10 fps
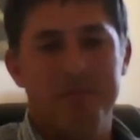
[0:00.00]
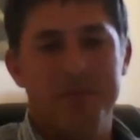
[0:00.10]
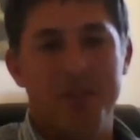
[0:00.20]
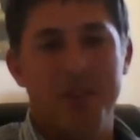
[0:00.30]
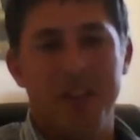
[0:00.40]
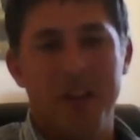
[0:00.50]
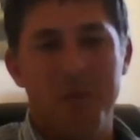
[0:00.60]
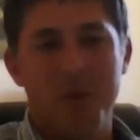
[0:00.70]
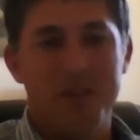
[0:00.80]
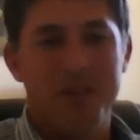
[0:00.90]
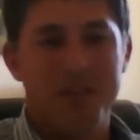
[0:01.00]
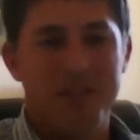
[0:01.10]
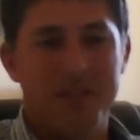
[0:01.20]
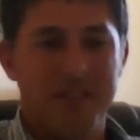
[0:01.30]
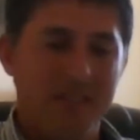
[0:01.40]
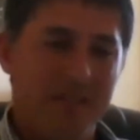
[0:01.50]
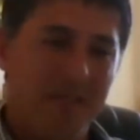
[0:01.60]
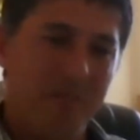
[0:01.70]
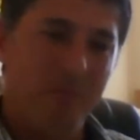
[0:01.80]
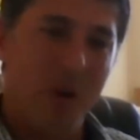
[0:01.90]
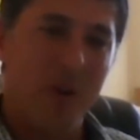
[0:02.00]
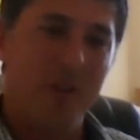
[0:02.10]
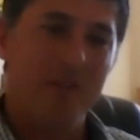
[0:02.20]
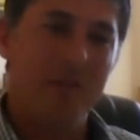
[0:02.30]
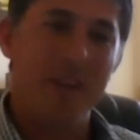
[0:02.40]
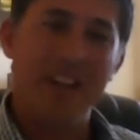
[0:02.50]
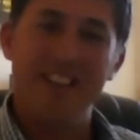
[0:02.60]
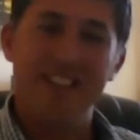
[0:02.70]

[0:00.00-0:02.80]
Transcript: certainly what's moved me